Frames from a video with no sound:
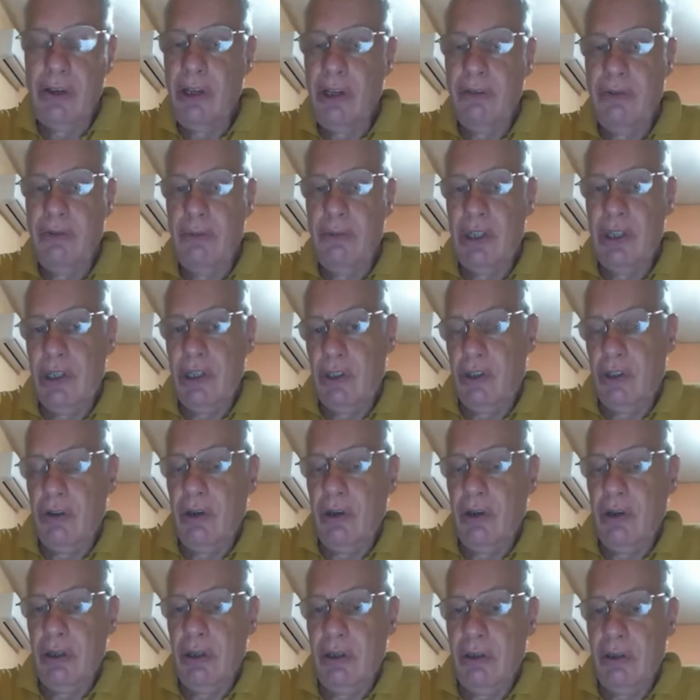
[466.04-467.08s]
to be
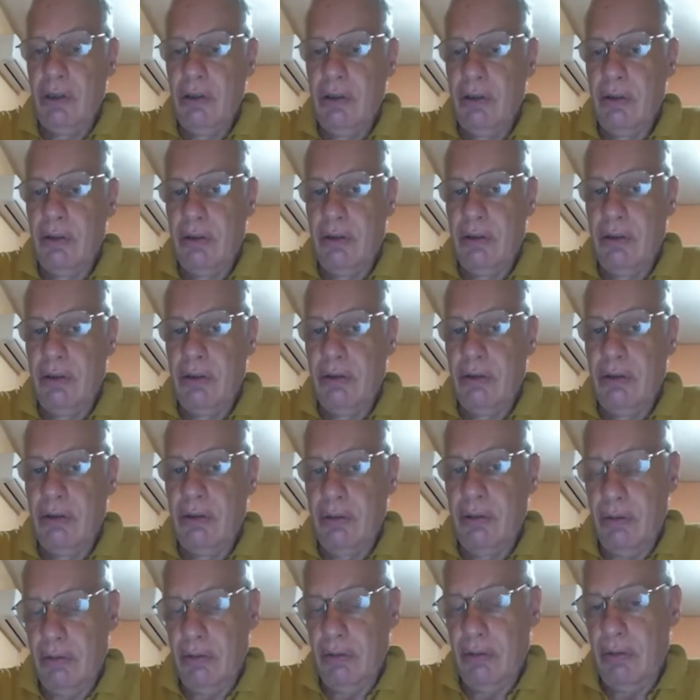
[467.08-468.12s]
disjoint,
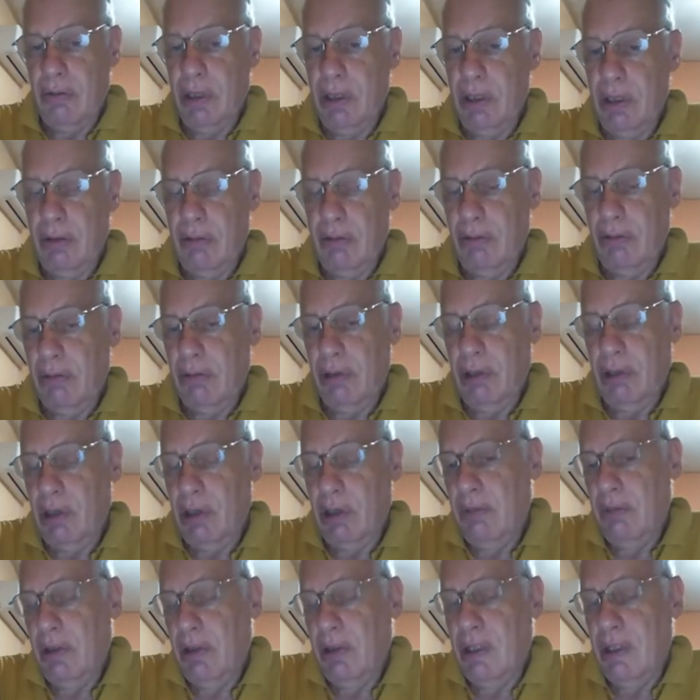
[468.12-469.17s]
right? They can
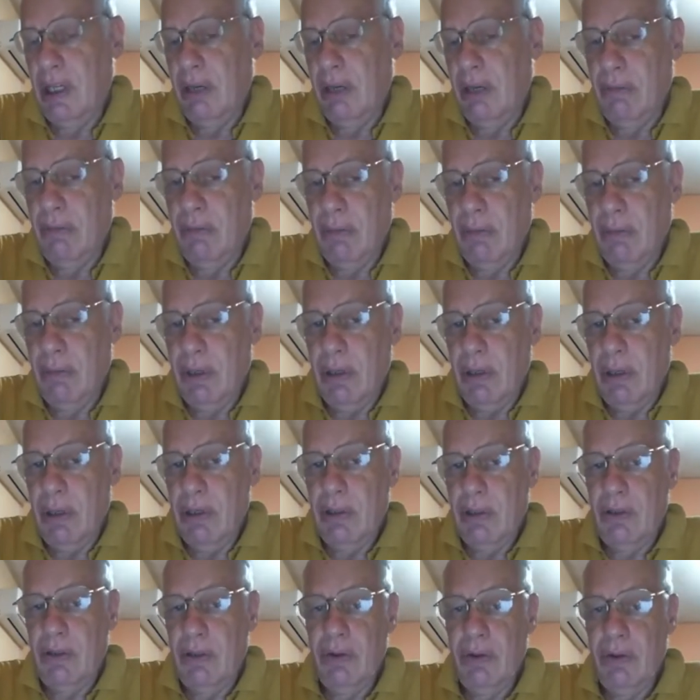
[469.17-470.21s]
be the same.
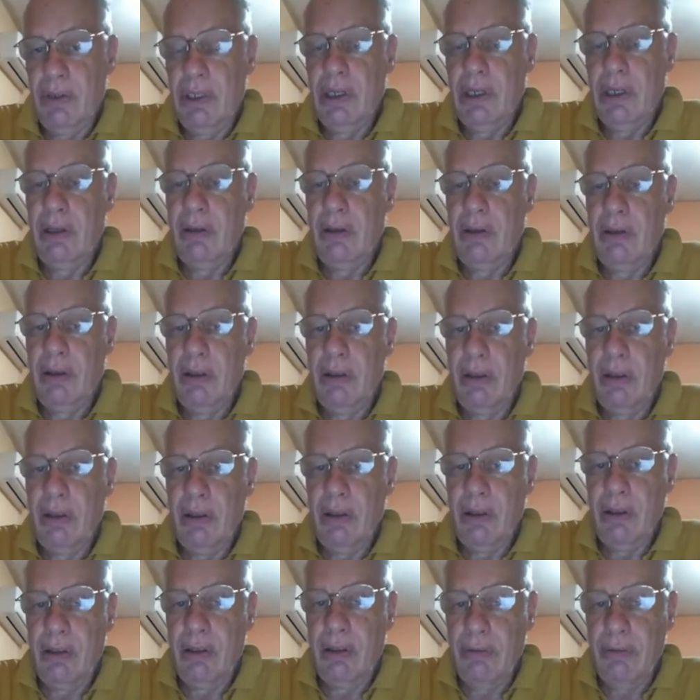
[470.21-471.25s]
So you take
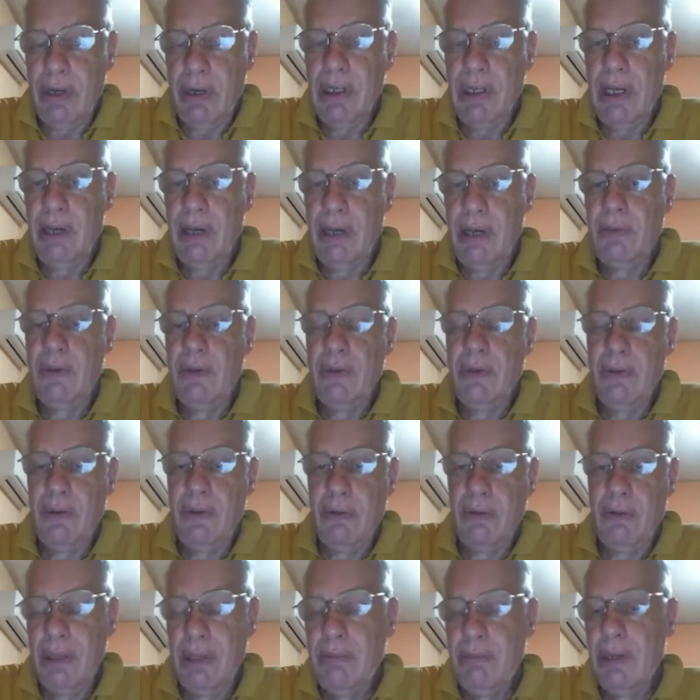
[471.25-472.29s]
3 times the
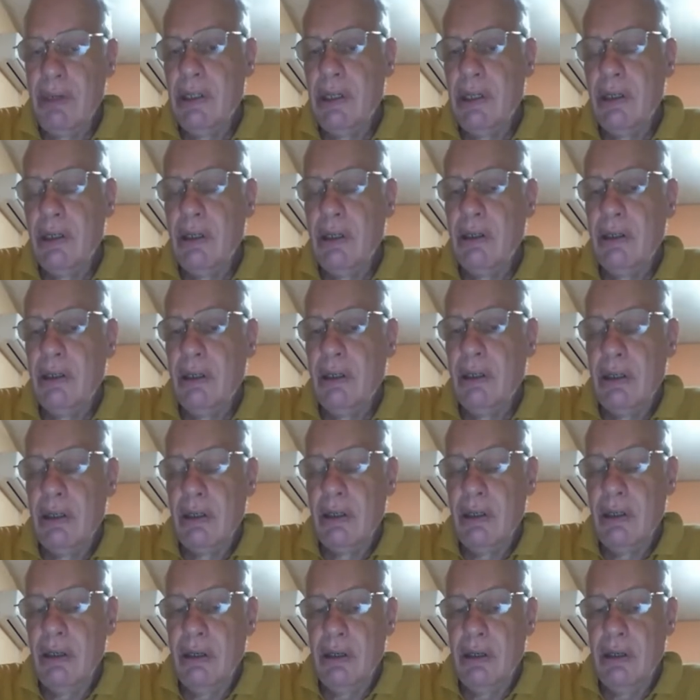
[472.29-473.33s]
red matching,
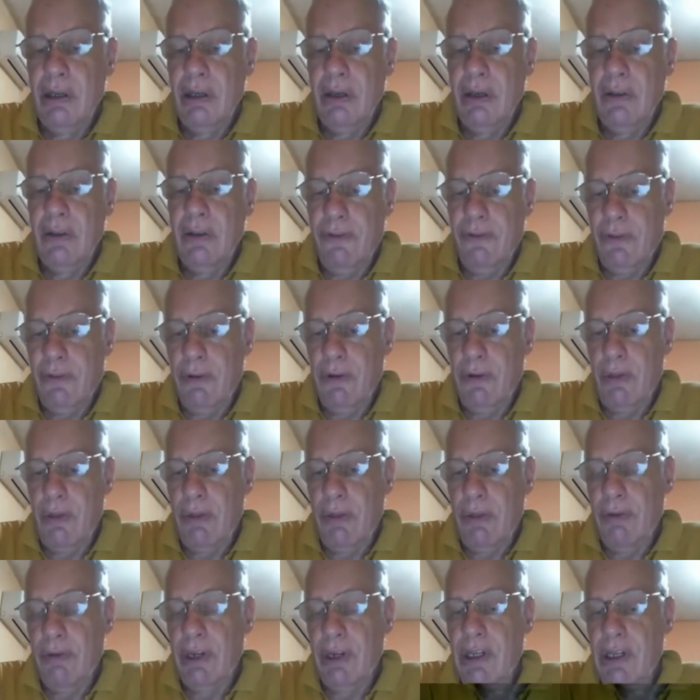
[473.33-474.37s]

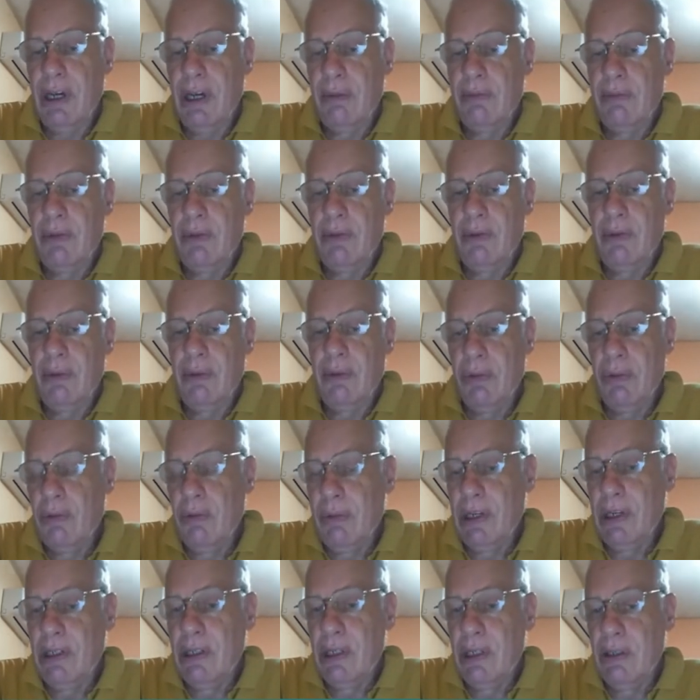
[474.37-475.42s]
3 times the blue
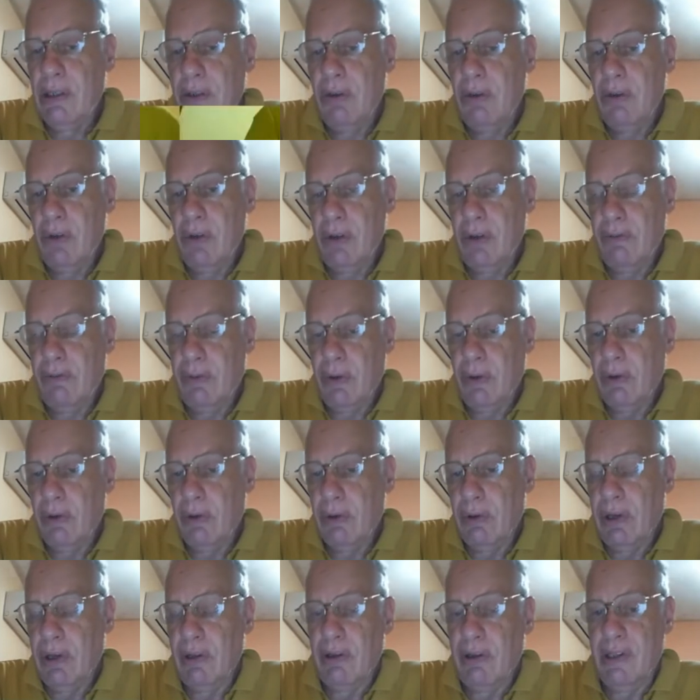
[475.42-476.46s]
matching, so you have
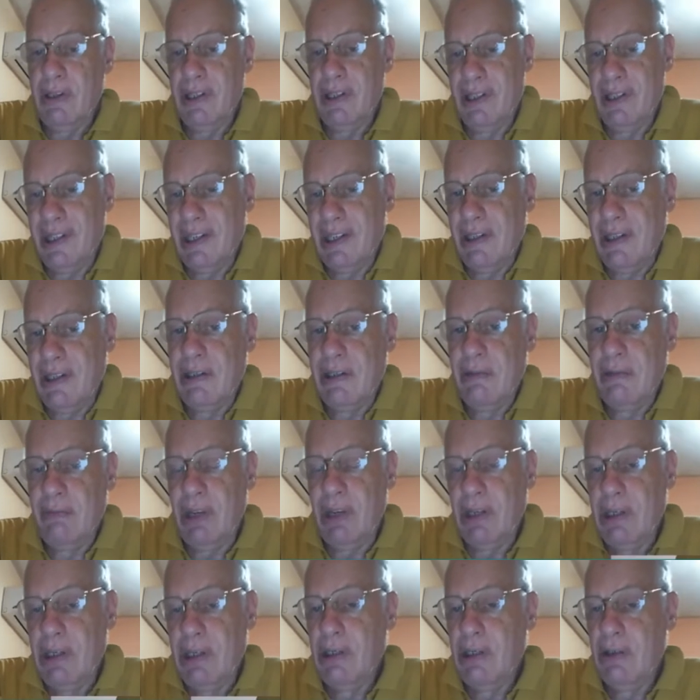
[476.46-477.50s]
altogether 6
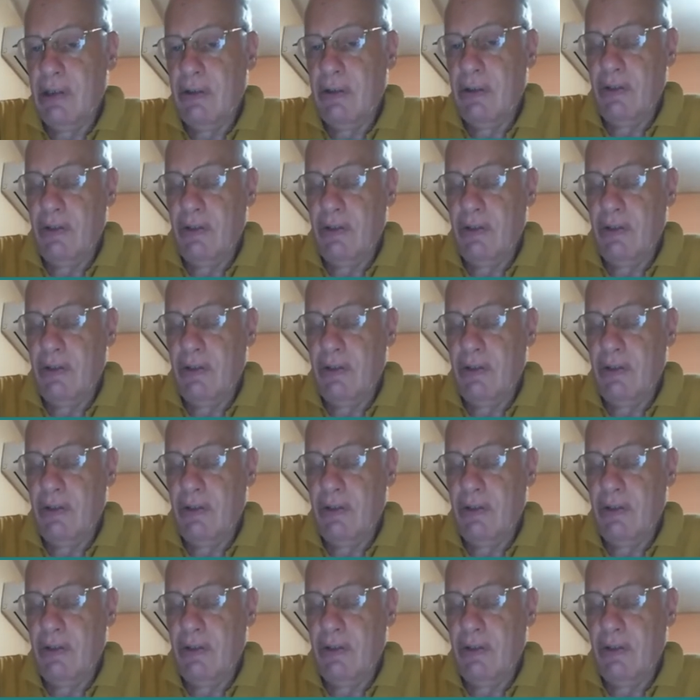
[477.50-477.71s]
matchings of size